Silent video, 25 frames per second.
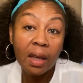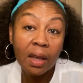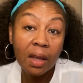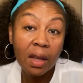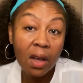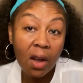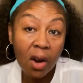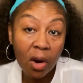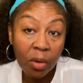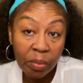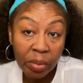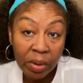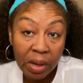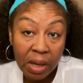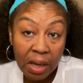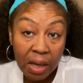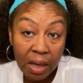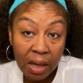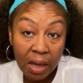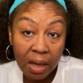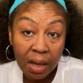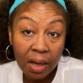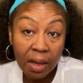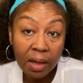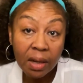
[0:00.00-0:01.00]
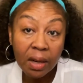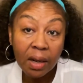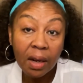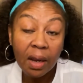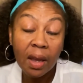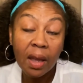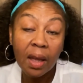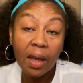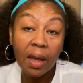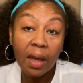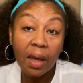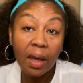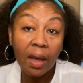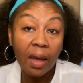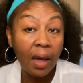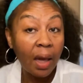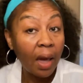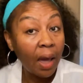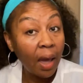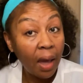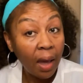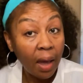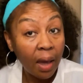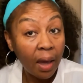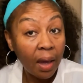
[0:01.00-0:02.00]
comprehend,
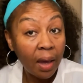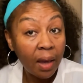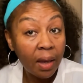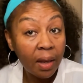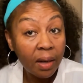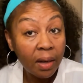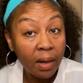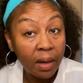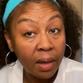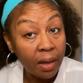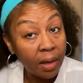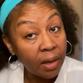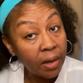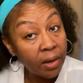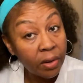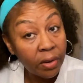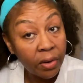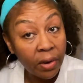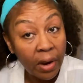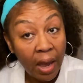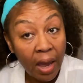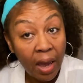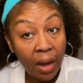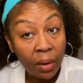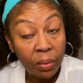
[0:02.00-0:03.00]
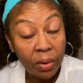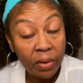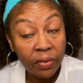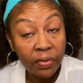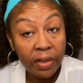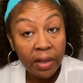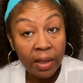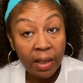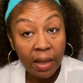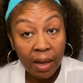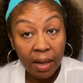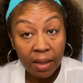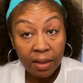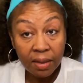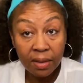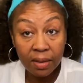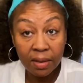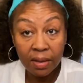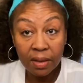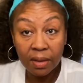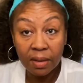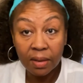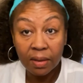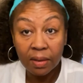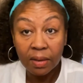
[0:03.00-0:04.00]
and interact with the lesson.